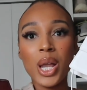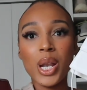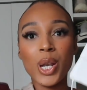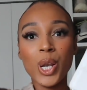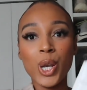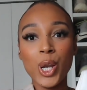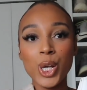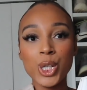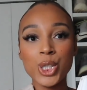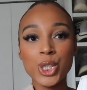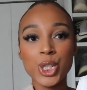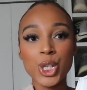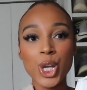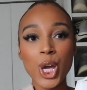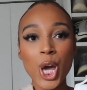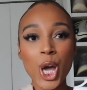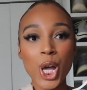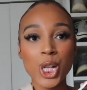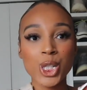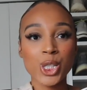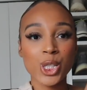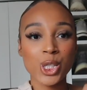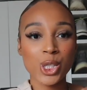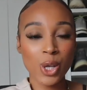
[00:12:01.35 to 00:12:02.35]

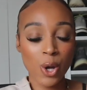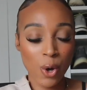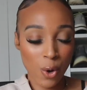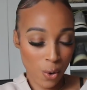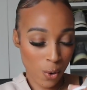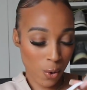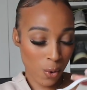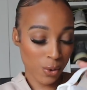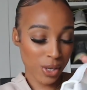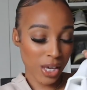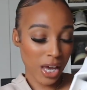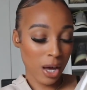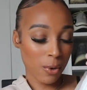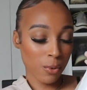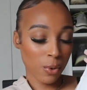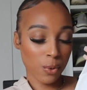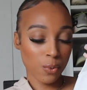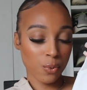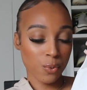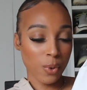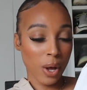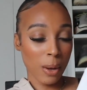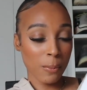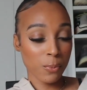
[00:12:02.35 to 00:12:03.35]
legit so yeah
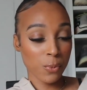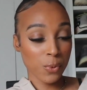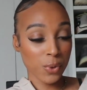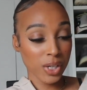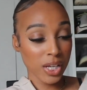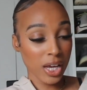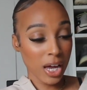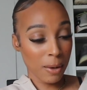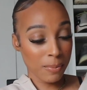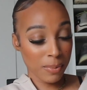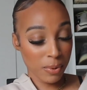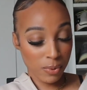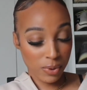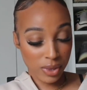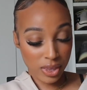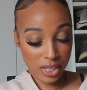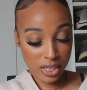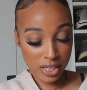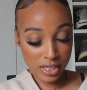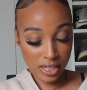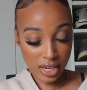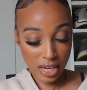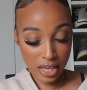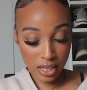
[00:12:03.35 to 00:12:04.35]
i'm really happy with
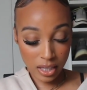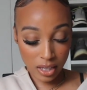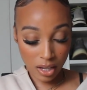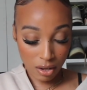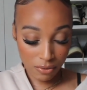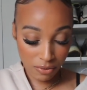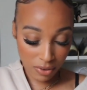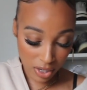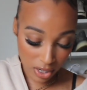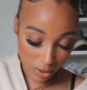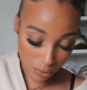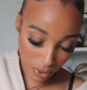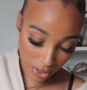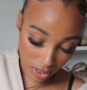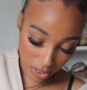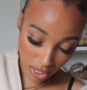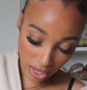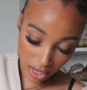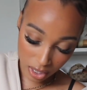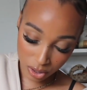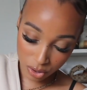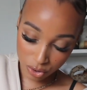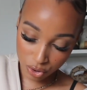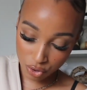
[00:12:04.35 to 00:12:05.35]
this i love it wait
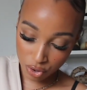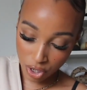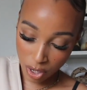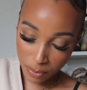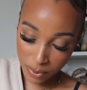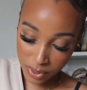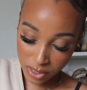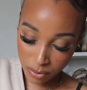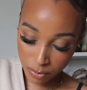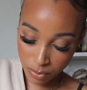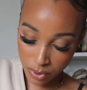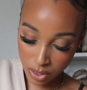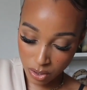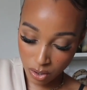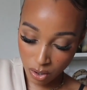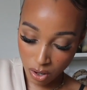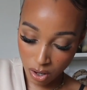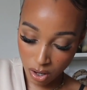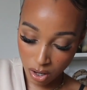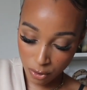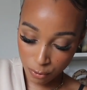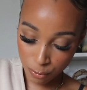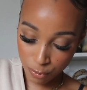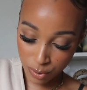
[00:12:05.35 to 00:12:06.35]
the strap is a bit
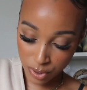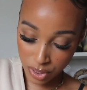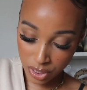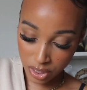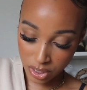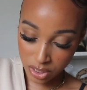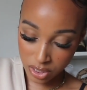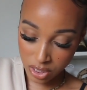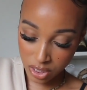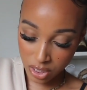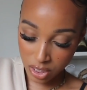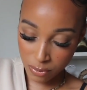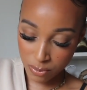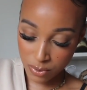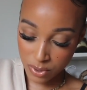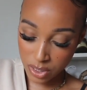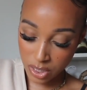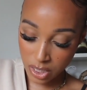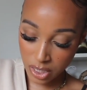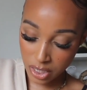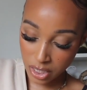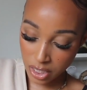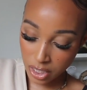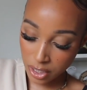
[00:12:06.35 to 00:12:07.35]
off because it keeps
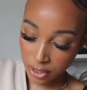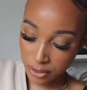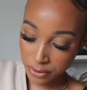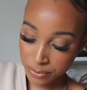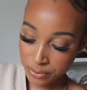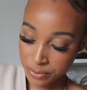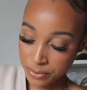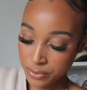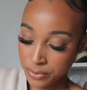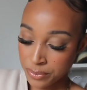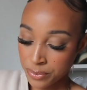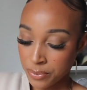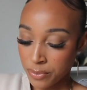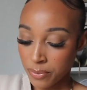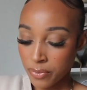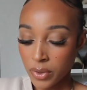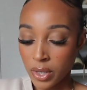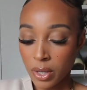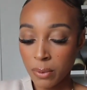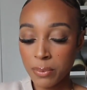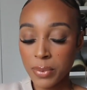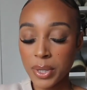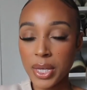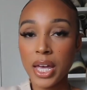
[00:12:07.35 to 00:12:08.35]
sliding
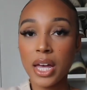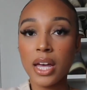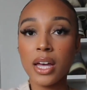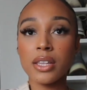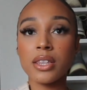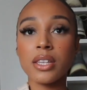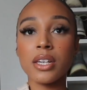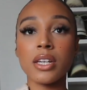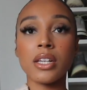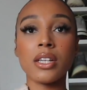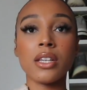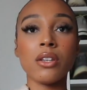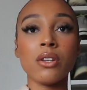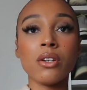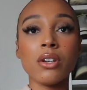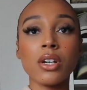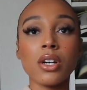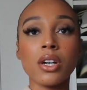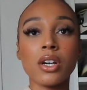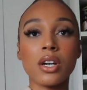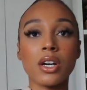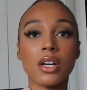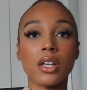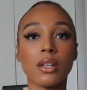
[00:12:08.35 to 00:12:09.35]
but yeah they
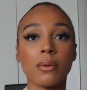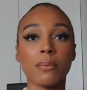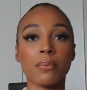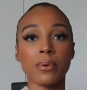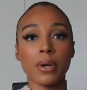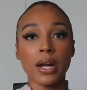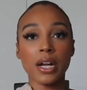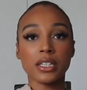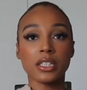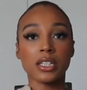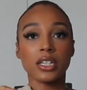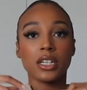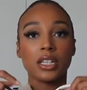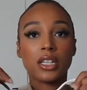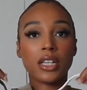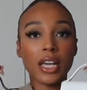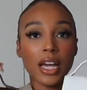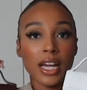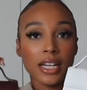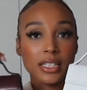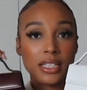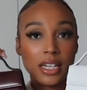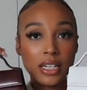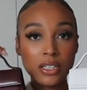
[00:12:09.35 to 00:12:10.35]
look
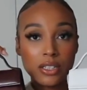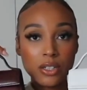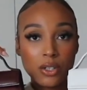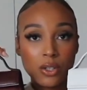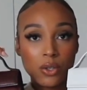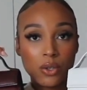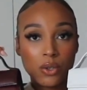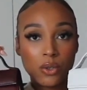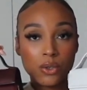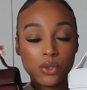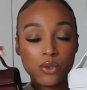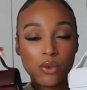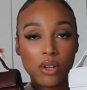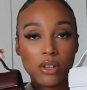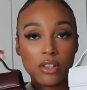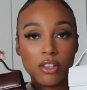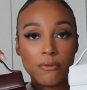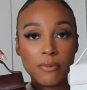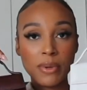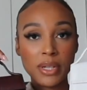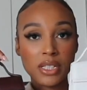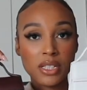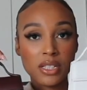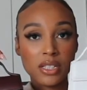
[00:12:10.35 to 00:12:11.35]
practically identical so i'll
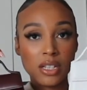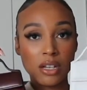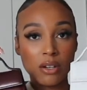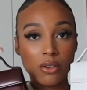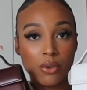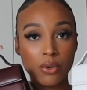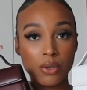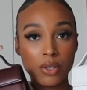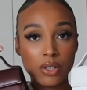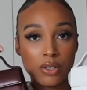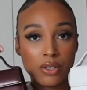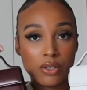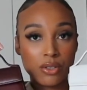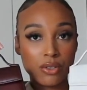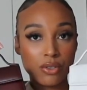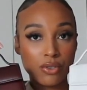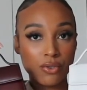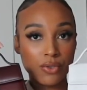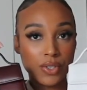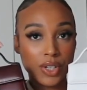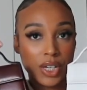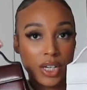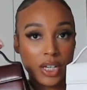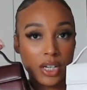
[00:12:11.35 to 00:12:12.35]
leave my discount code on the
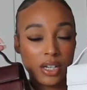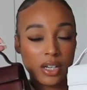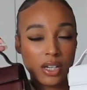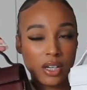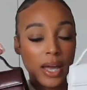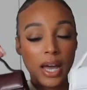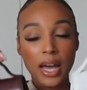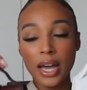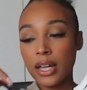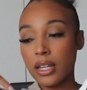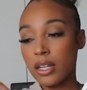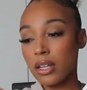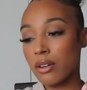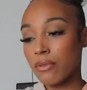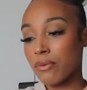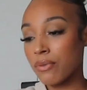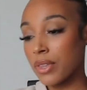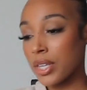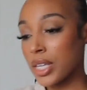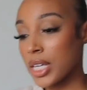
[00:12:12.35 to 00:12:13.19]
screen i love